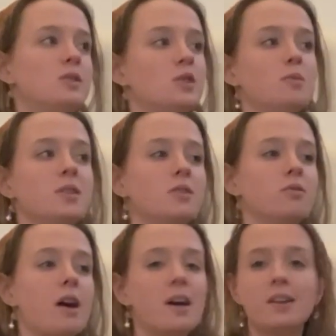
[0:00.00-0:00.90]
To Be
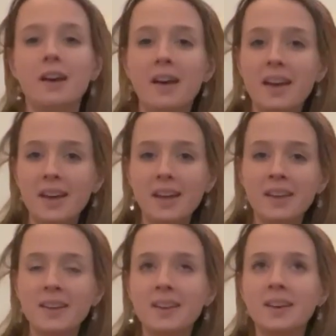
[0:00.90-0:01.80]
Read
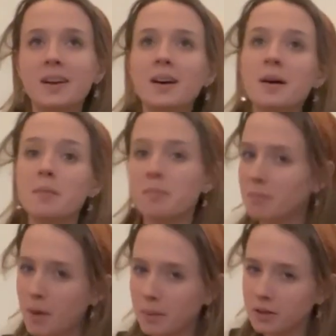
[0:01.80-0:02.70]
in
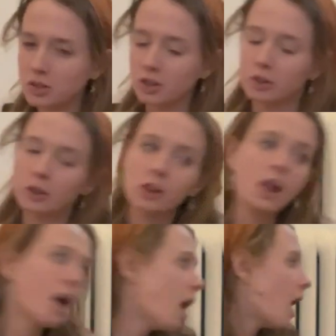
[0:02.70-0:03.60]
my book journal.